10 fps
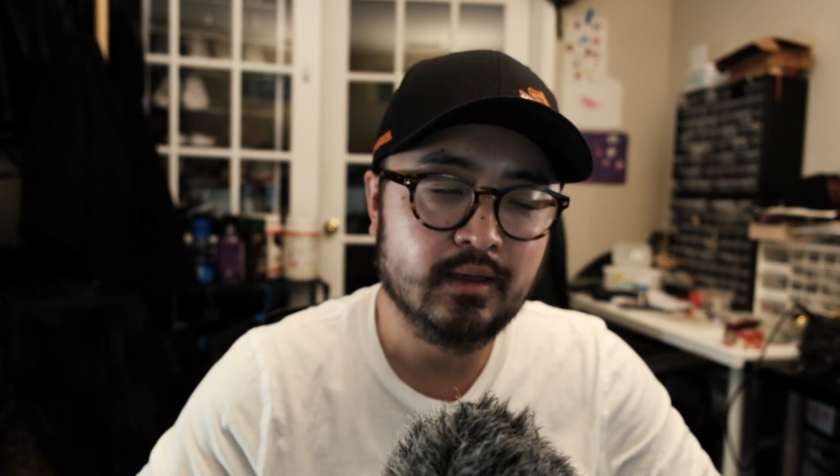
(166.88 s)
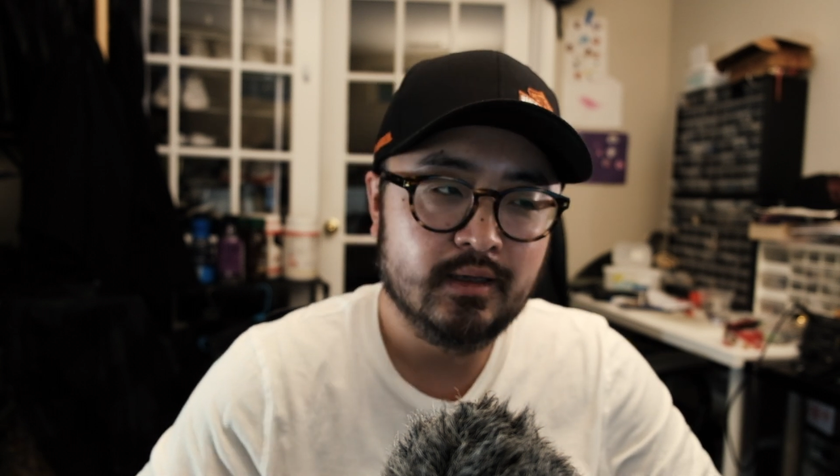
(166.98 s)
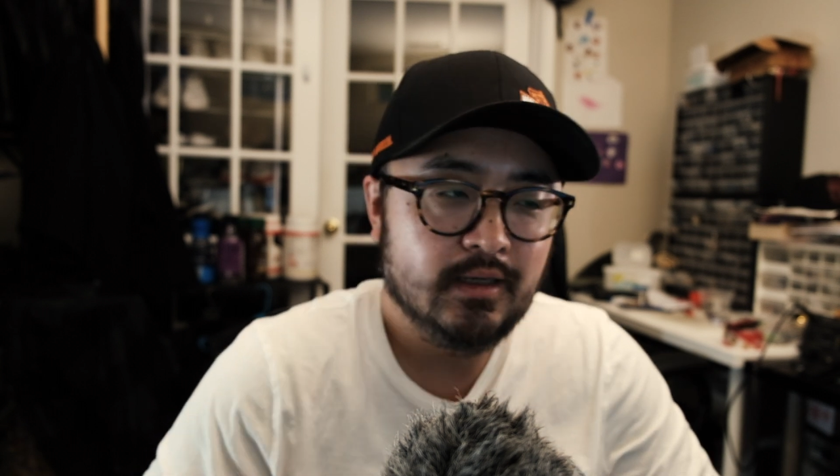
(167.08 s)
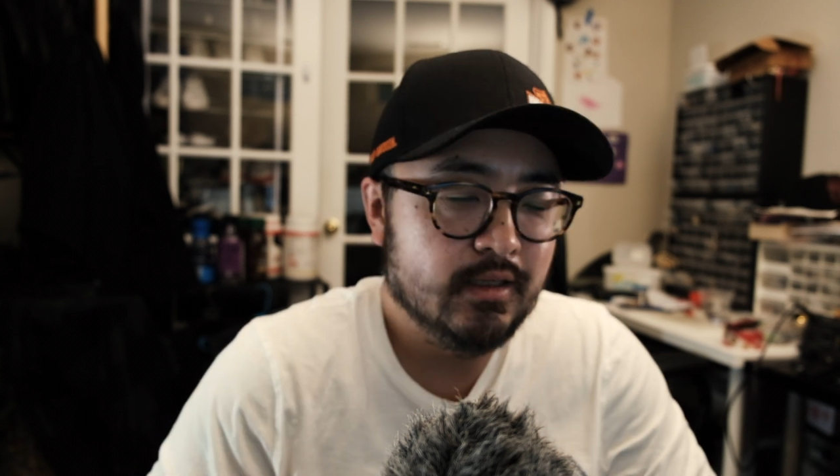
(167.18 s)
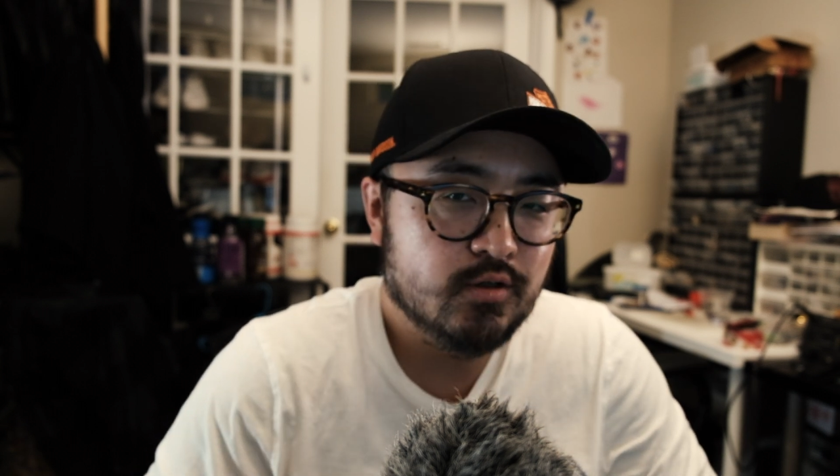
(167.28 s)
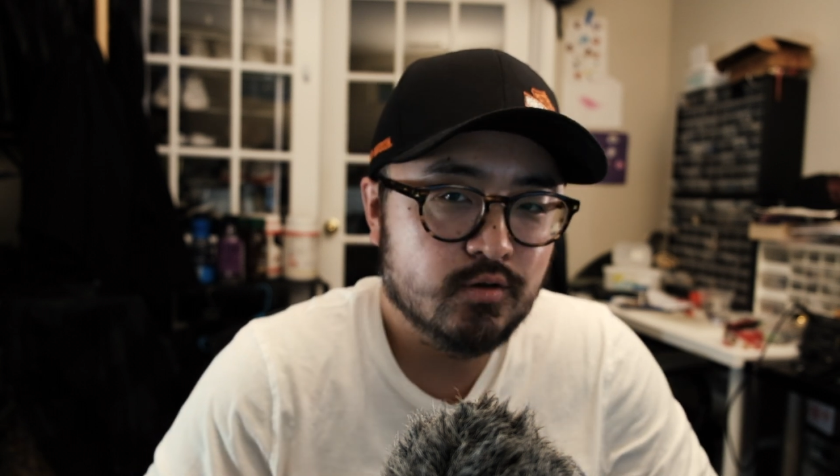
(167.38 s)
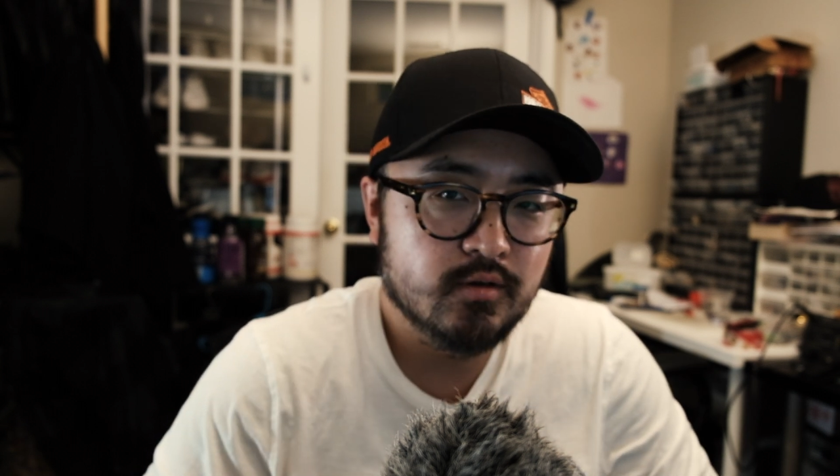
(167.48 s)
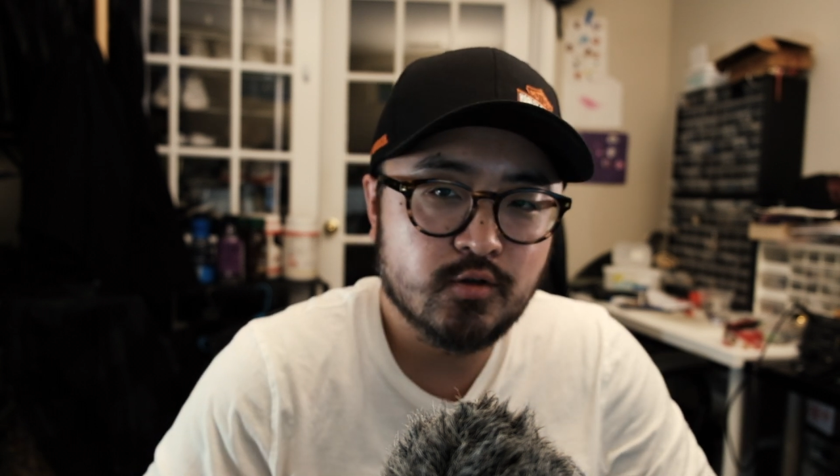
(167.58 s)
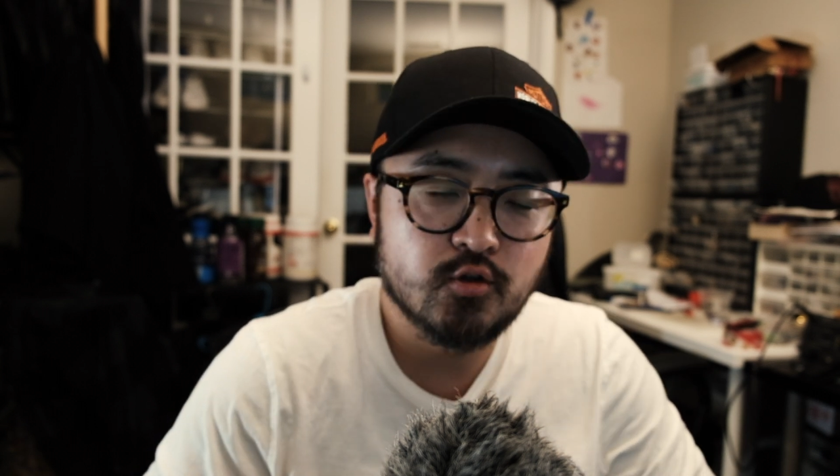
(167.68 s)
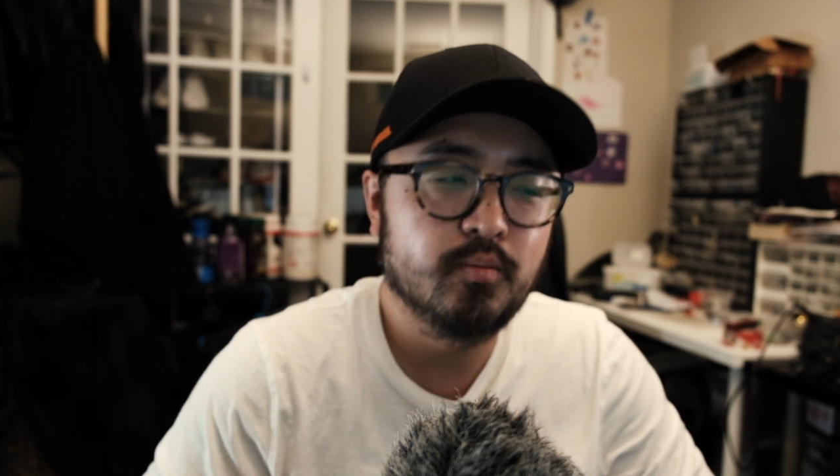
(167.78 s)
It's
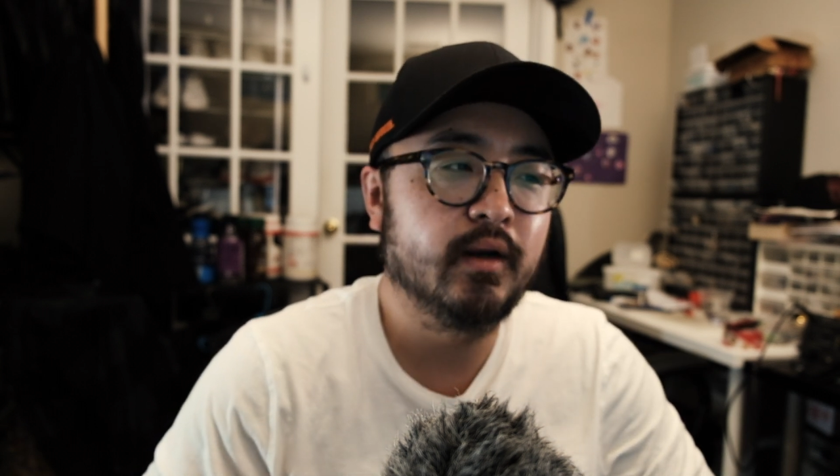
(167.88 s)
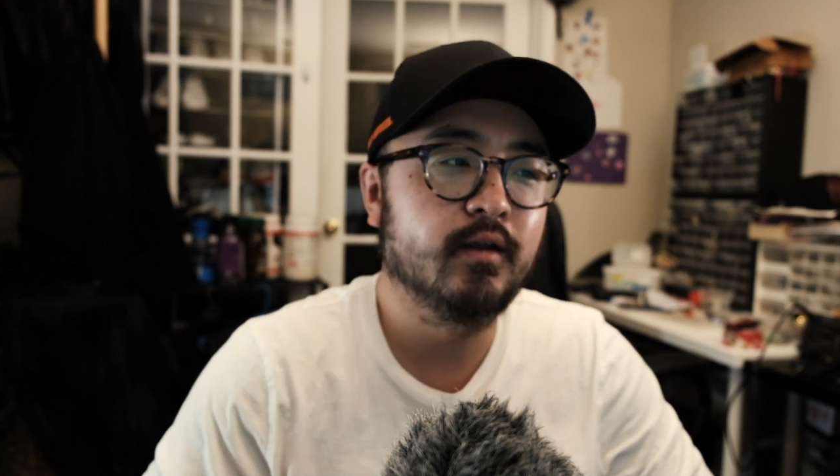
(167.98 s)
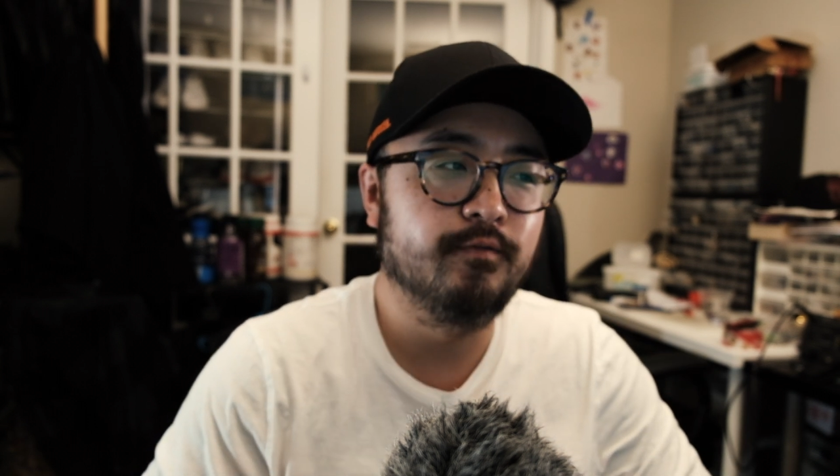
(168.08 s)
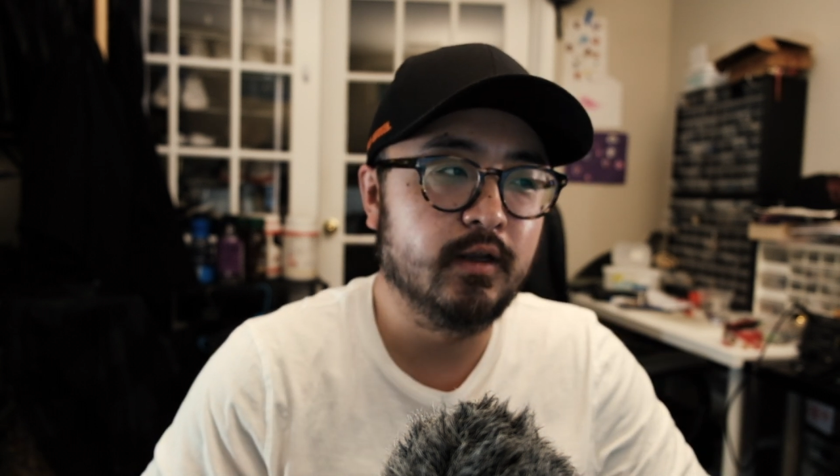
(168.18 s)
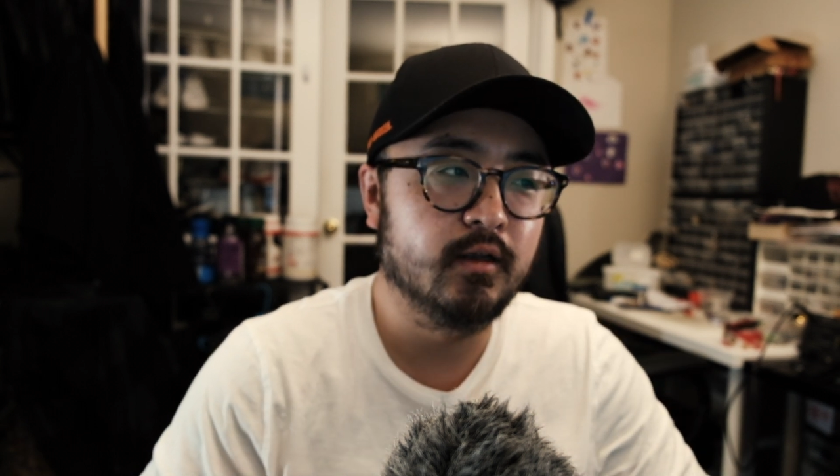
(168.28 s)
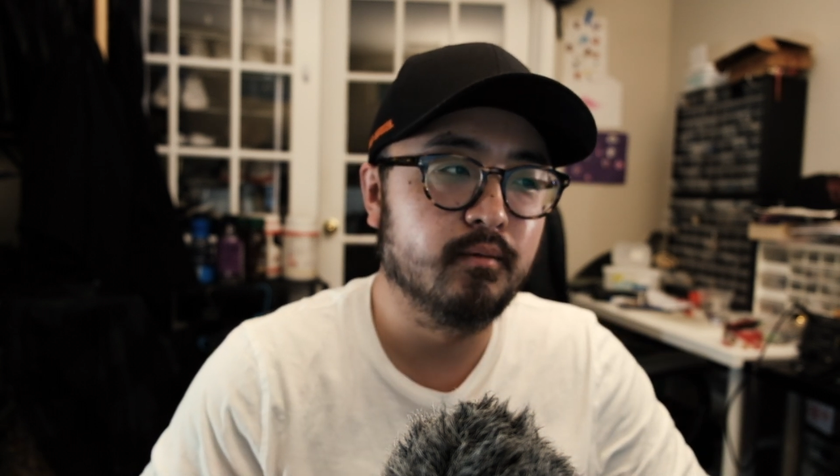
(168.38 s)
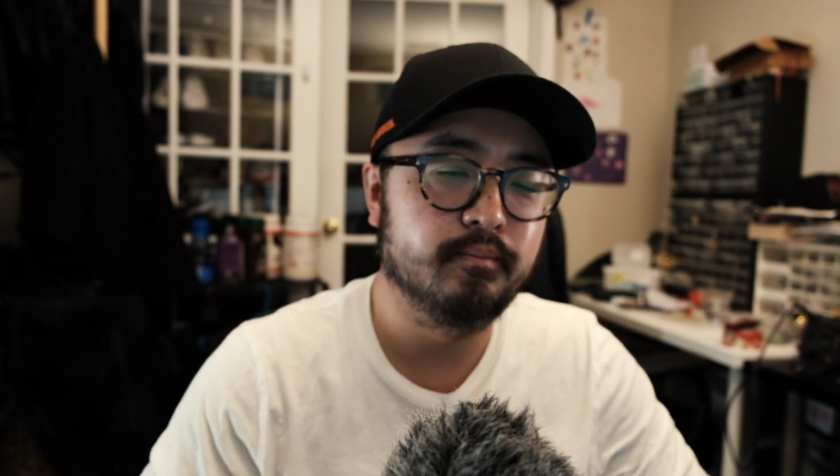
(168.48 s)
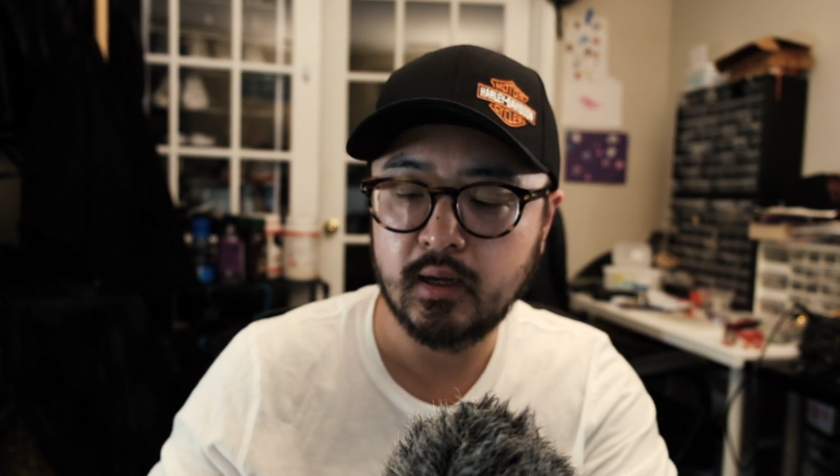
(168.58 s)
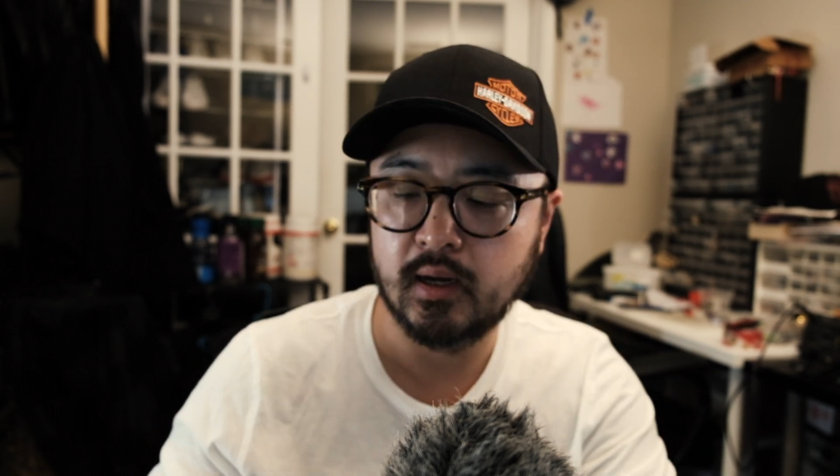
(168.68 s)
super inconvenient.